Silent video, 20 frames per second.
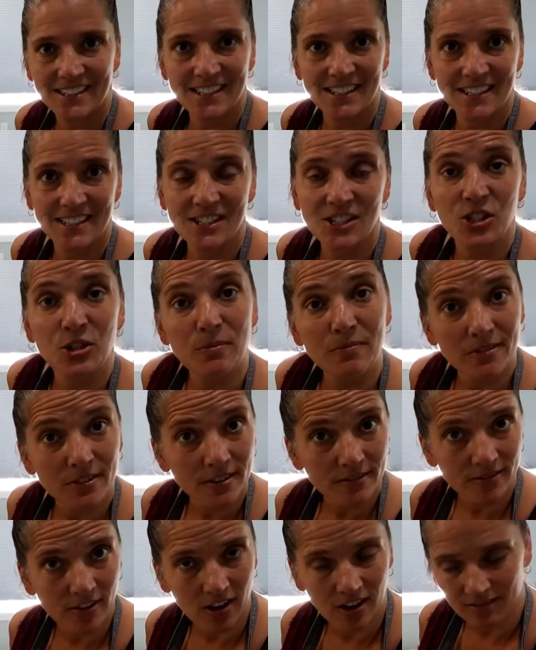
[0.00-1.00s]
delicious
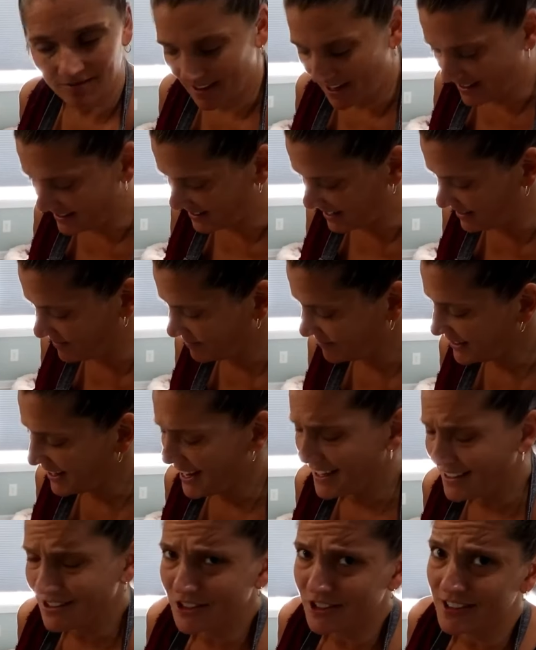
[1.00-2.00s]
soup for the fall, I
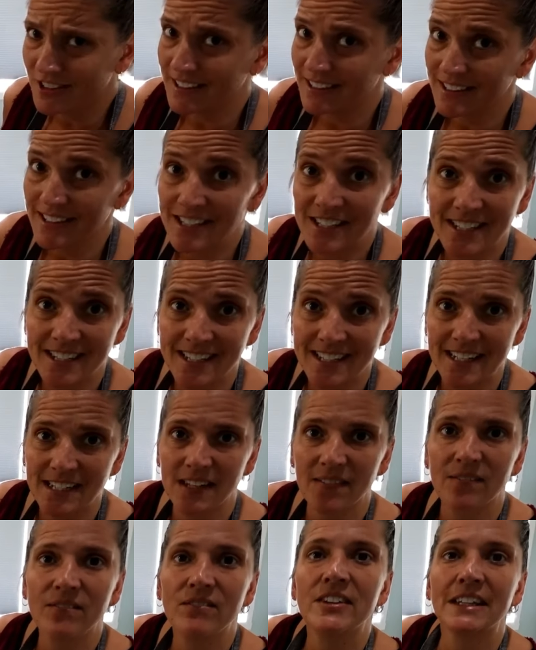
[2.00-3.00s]
say. And good,
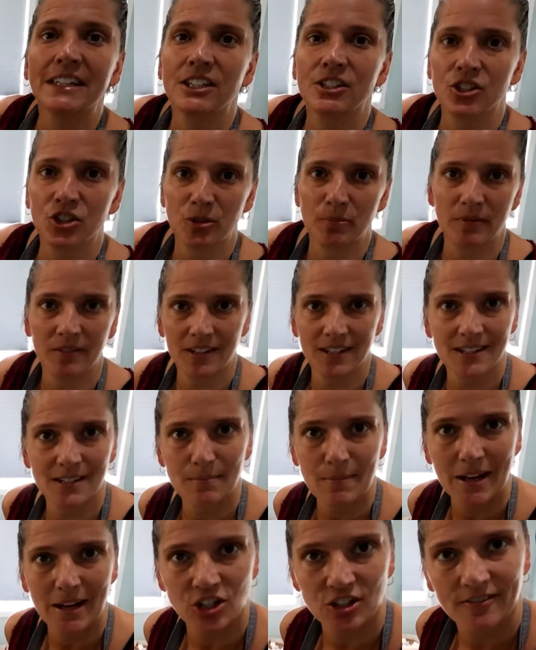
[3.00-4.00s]
delicious tasting filling soup
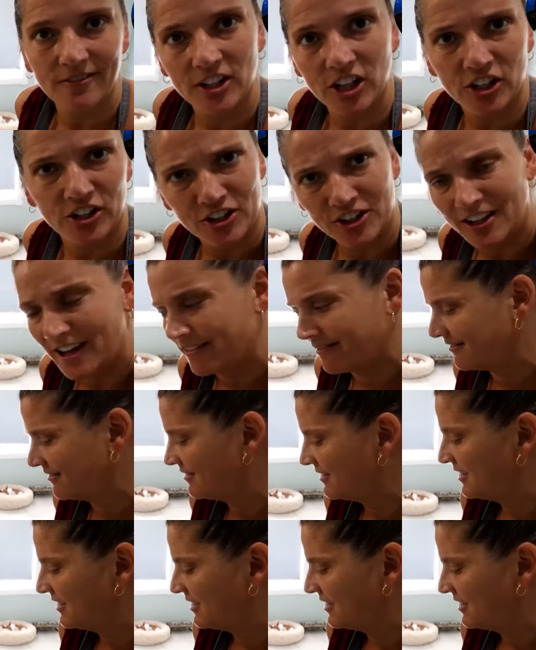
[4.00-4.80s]
if you need some extra filler in your